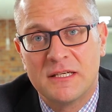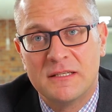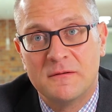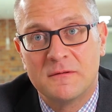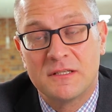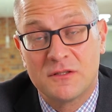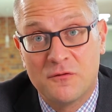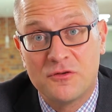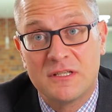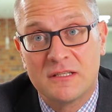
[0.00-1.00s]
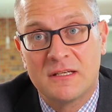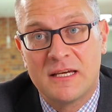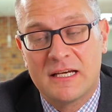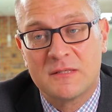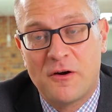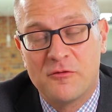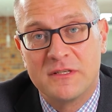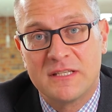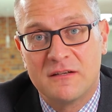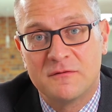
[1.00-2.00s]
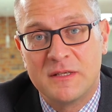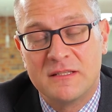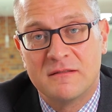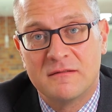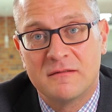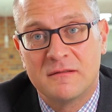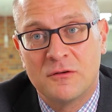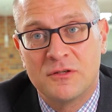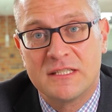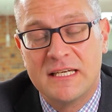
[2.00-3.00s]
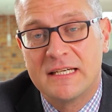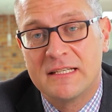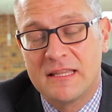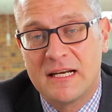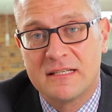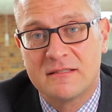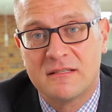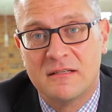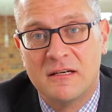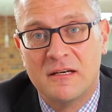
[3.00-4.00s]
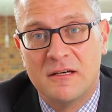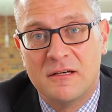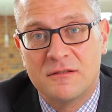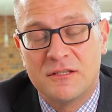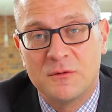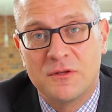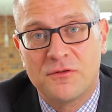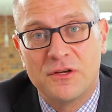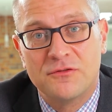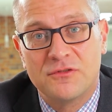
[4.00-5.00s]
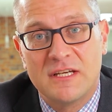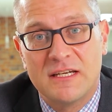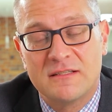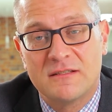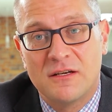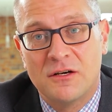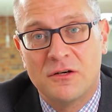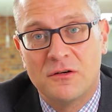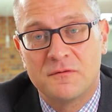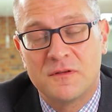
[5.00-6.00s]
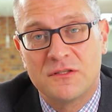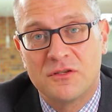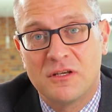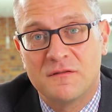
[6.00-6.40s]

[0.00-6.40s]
key discoveries and key experiments that have been undertaken in the last 200 to 300 years of the study of